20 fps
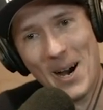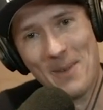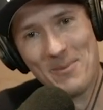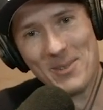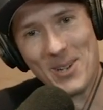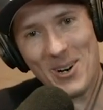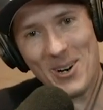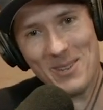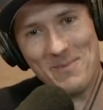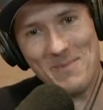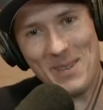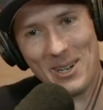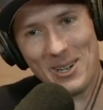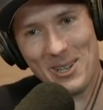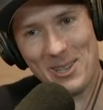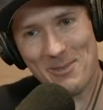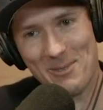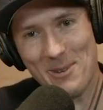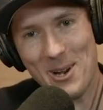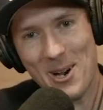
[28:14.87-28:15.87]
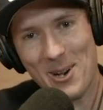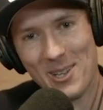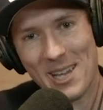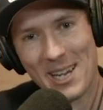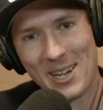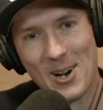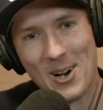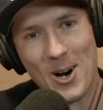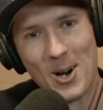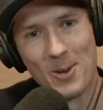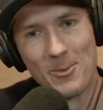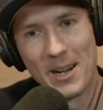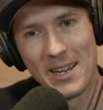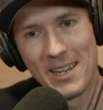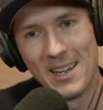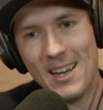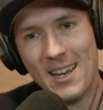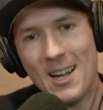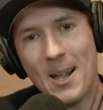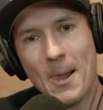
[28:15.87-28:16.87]
I'm going middle of the road, like
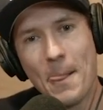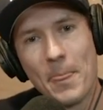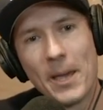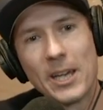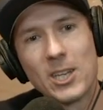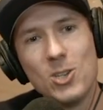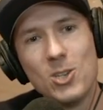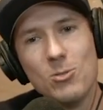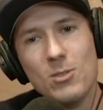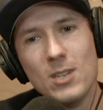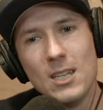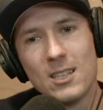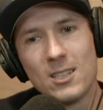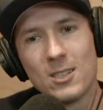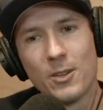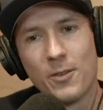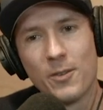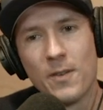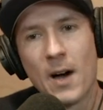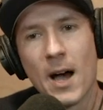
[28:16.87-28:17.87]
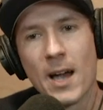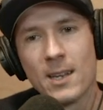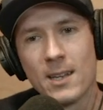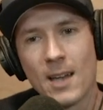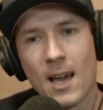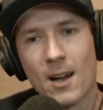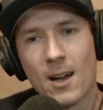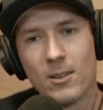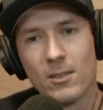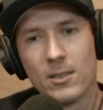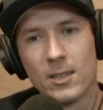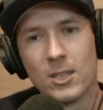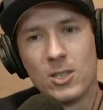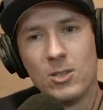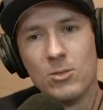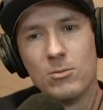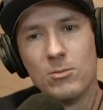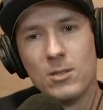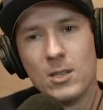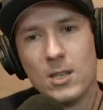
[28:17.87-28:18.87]
already. Like you need to find out. Like
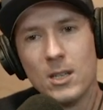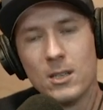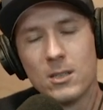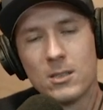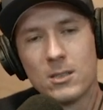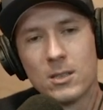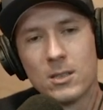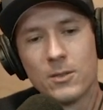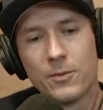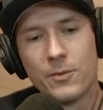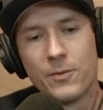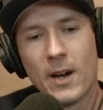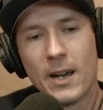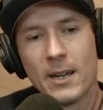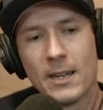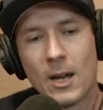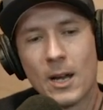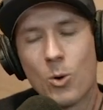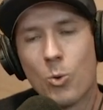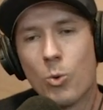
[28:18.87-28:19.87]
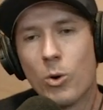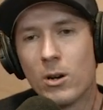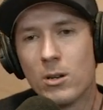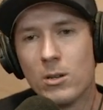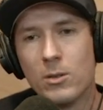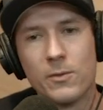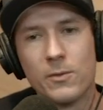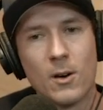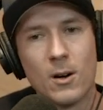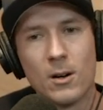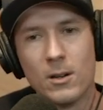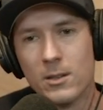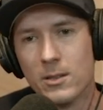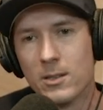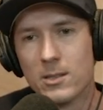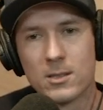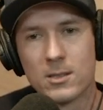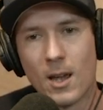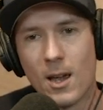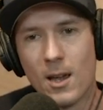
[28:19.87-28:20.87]
you need to find out where you fall on
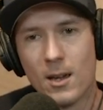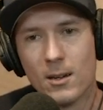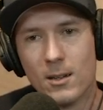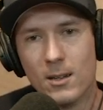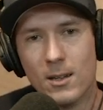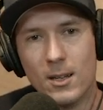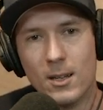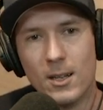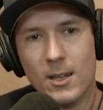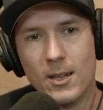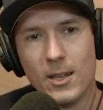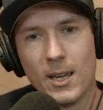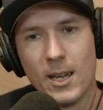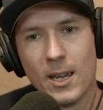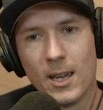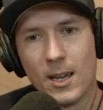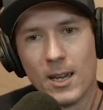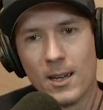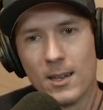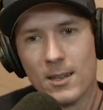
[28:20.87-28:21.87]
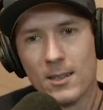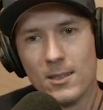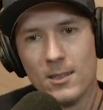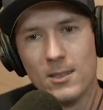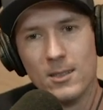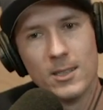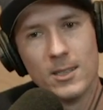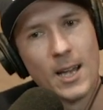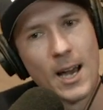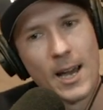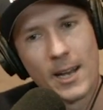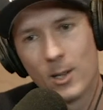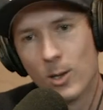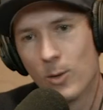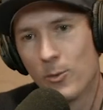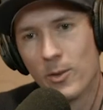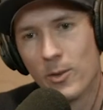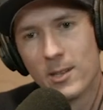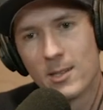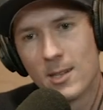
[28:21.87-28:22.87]
the scale, and you got to go
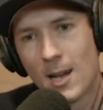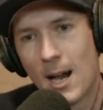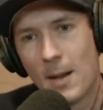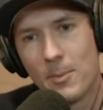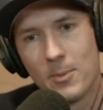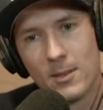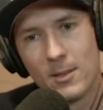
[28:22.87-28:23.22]
for the top.